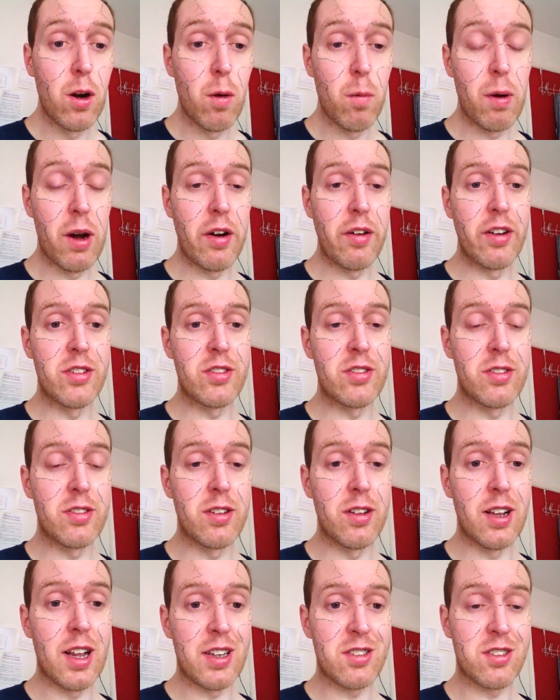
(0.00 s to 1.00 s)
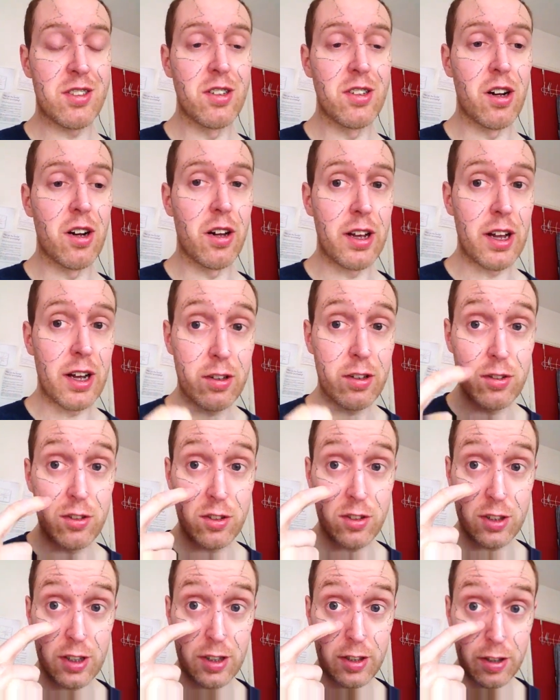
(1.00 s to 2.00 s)
whereas last night I could
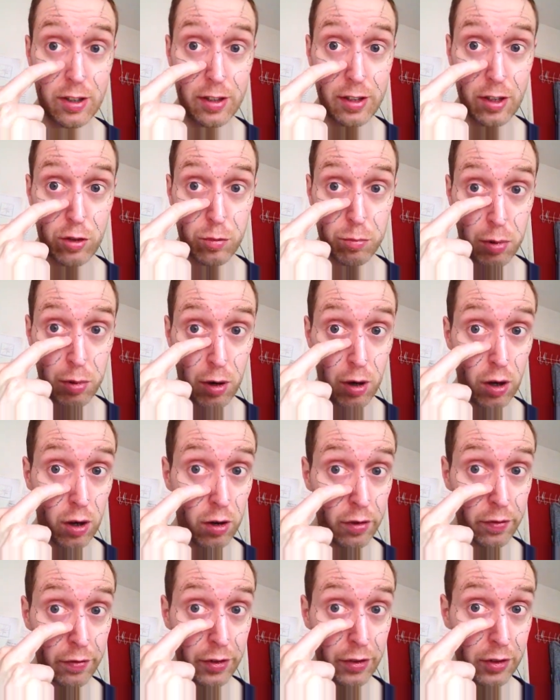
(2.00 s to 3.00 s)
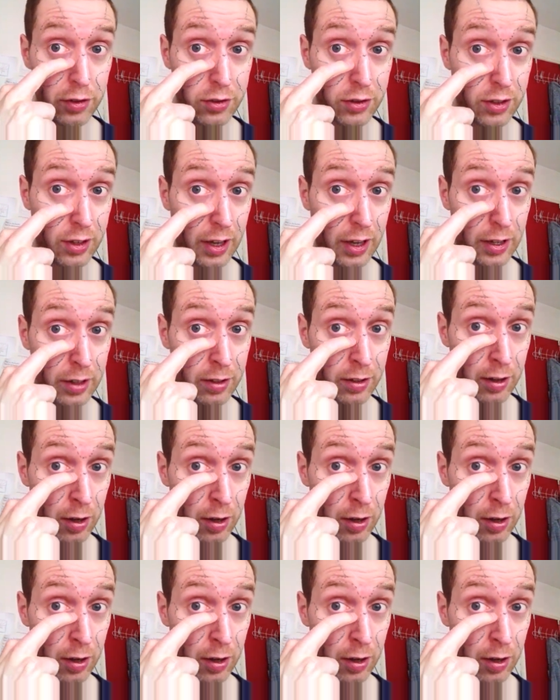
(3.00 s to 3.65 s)
see that this part of the skin,